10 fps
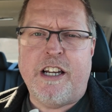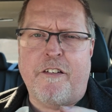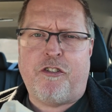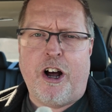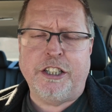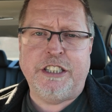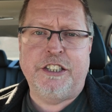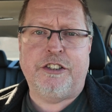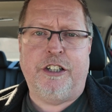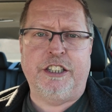That frosting
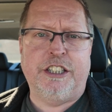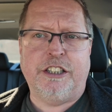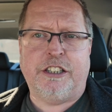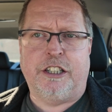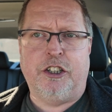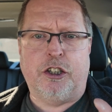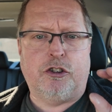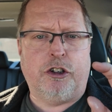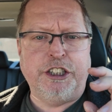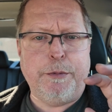is delicious. The little
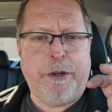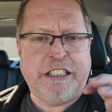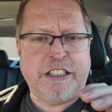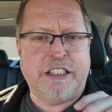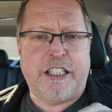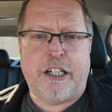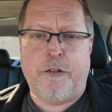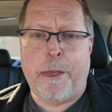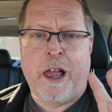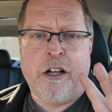crunchy pieces in
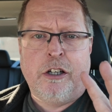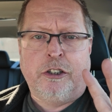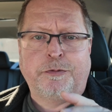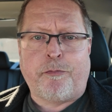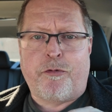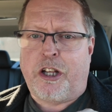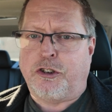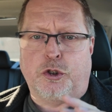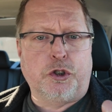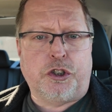there.
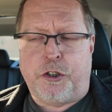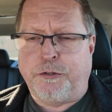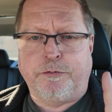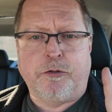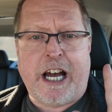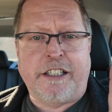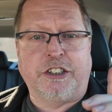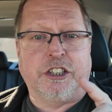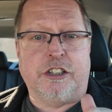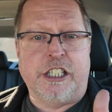The streusel, that
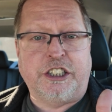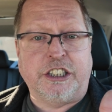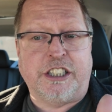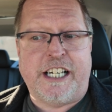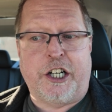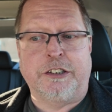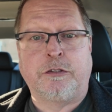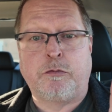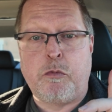is delicious there.